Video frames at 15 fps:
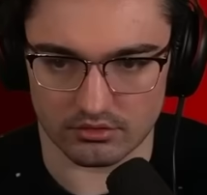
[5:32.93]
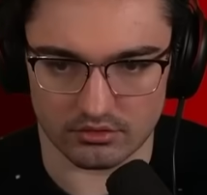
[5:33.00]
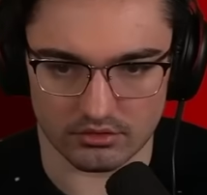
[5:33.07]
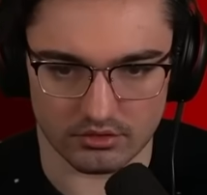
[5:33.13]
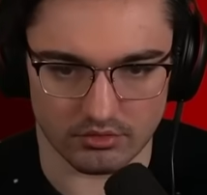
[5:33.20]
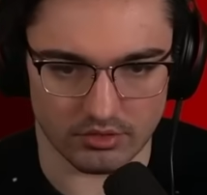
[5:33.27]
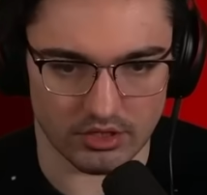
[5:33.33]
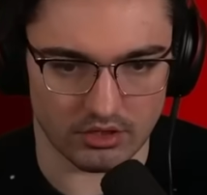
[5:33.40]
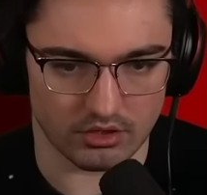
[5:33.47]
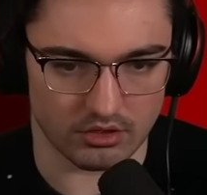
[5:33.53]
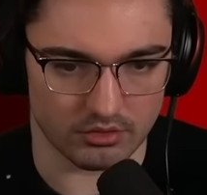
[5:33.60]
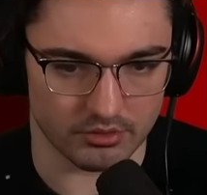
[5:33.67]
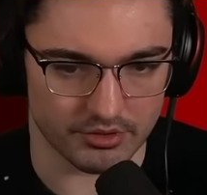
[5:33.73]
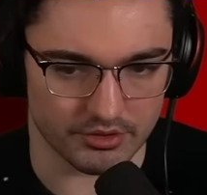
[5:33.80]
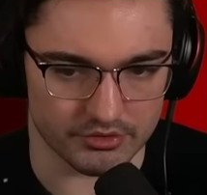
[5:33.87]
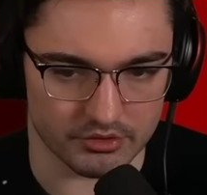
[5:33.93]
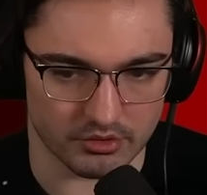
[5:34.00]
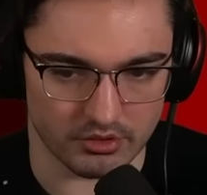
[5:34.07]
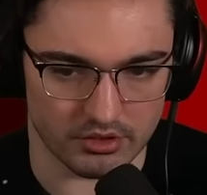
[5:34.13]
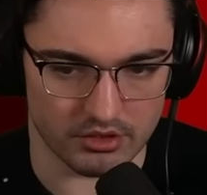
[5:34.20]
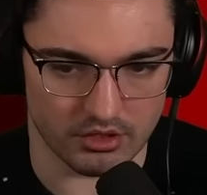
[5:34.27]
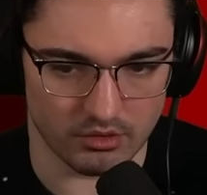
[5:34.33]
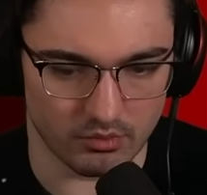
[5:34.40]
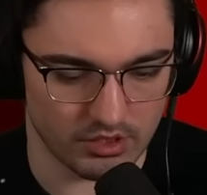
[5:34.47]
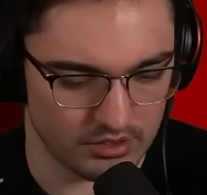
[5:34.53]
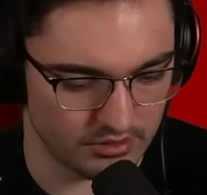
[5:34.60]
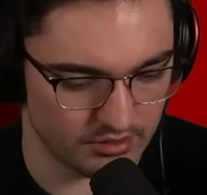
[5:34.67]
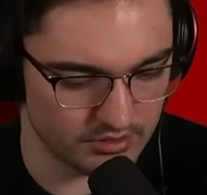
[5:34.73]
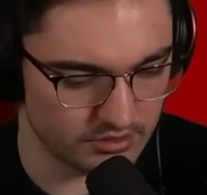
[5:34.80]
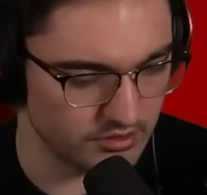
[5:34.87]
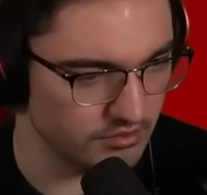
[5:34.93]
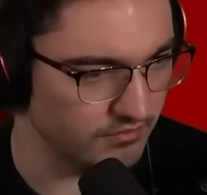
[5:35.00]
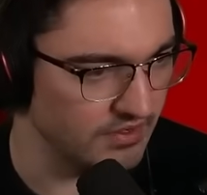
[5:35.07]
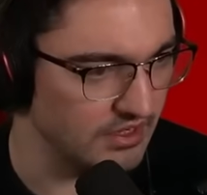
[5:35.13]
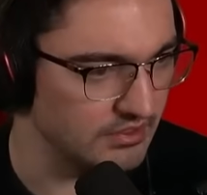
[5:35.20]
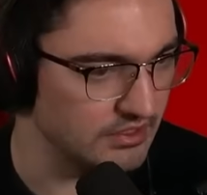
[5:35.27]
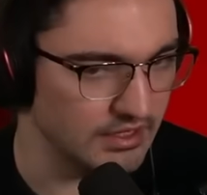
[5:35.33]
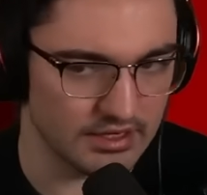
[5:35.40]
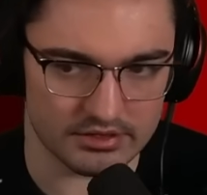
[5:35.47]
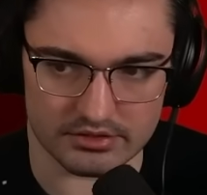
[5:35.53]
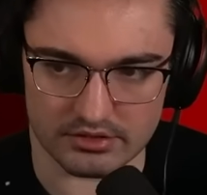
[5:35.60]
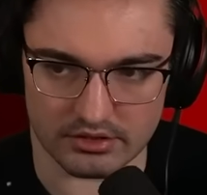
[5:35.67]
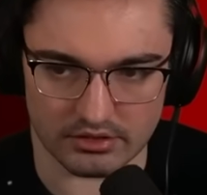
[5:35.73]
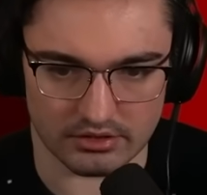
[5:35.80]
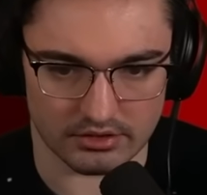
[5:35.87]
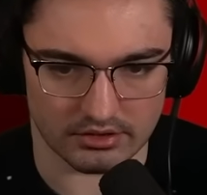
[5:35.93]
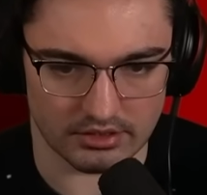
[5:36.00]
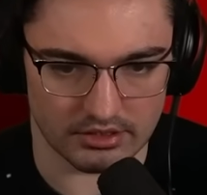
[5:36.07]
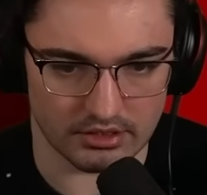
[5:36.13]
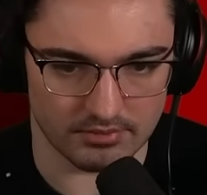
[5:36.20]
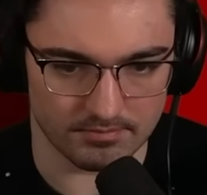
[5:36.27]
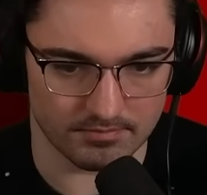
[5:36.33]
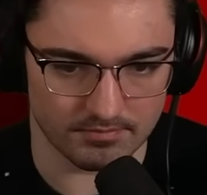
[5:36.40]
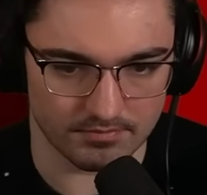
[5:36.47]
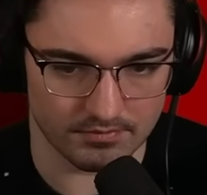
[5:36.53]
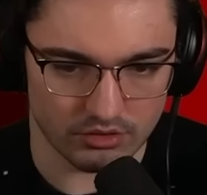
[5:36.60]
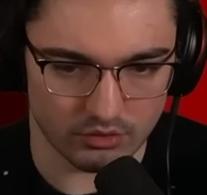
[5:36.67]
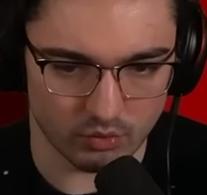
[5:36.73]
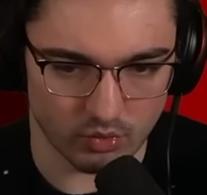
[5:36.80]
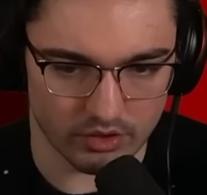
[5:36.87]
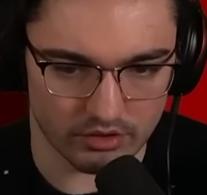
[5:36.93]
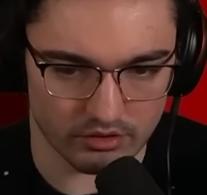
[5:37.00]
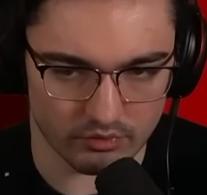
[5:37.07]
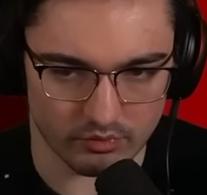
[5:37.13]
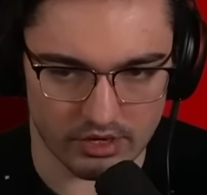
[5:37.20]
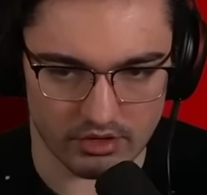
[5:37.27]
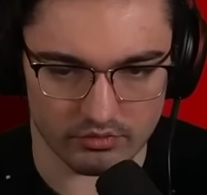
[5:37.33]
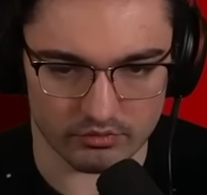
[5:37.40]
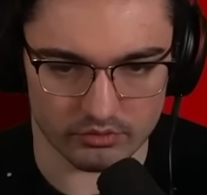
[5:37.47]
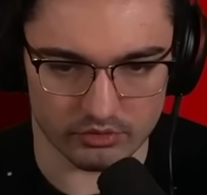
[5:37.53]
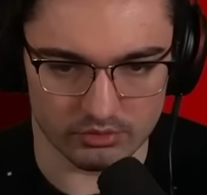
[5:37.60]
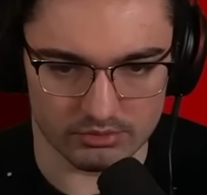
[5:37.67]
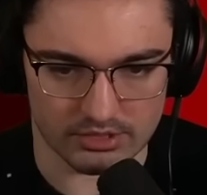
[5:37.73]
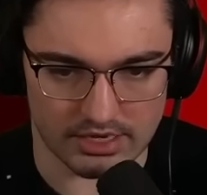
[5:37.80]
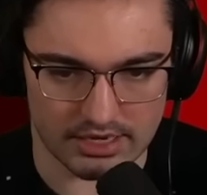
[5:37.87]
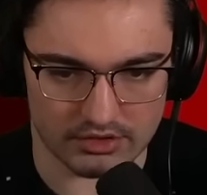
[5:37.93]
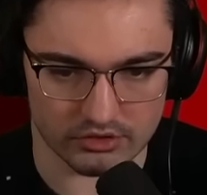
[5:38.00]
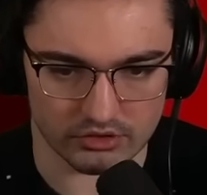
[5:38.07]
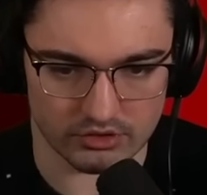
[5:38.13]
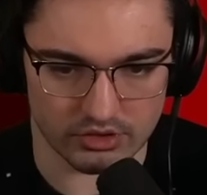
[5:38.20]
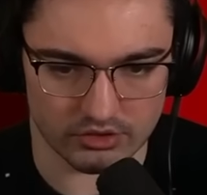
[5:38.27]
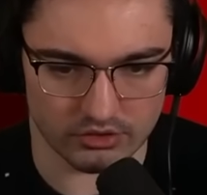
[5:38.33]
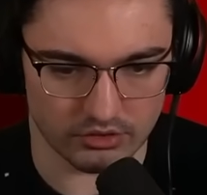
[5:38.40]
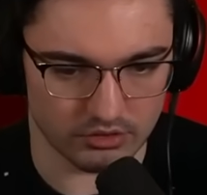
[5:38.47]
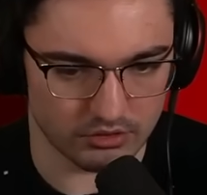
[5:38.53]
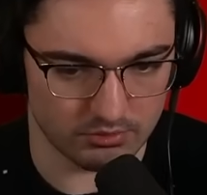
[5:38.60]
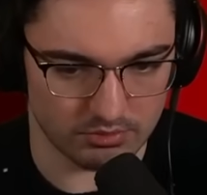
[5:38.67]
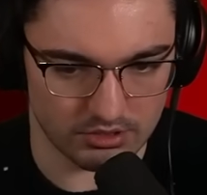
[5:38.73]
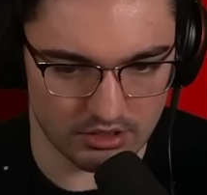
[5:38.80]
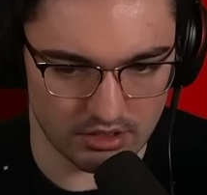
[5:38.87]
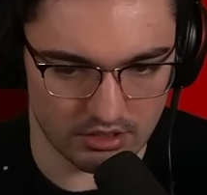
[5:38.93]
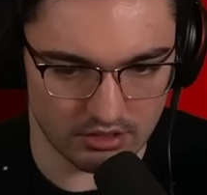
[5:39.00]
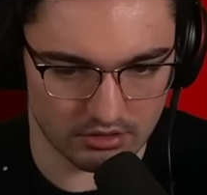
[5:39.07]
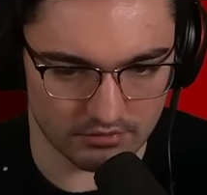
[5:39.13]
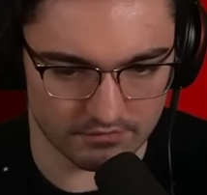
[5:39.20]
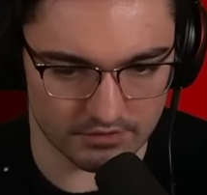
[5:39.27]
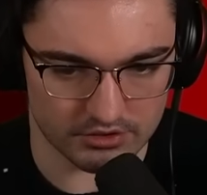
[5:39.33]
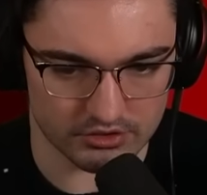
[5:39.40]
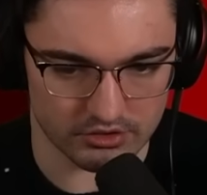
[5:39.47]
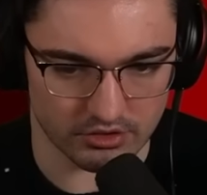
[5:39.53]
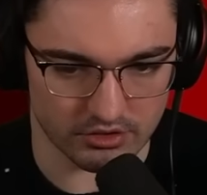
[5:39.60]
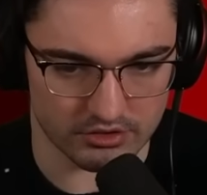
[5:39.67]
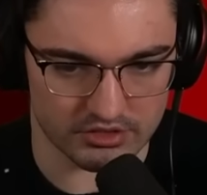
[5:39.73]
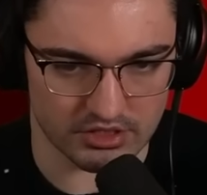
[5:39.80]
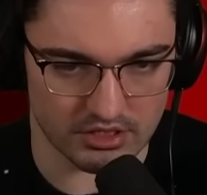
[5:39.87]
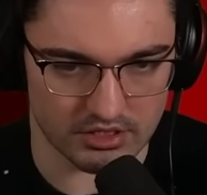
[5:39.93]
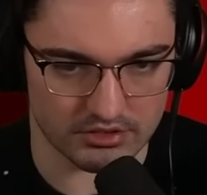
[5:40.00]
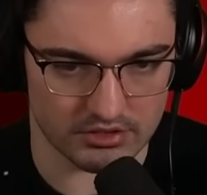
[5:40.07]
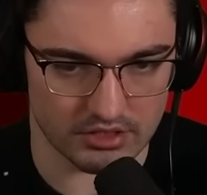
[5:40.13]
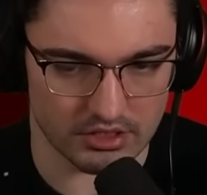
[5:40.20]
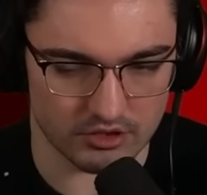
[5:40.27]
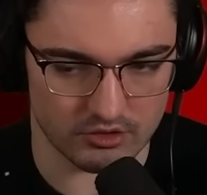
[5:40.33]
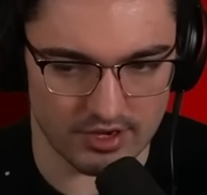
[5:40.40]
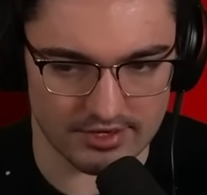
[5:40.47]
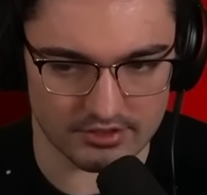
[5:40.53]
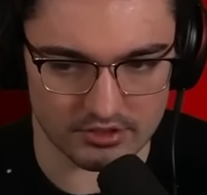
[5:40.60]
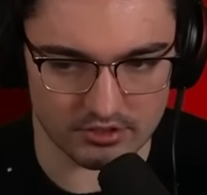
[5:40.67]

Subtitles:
A great hall would also go. You know what? This is fantastic. One of the rare rooms actually could be the fixed stars has a Draxus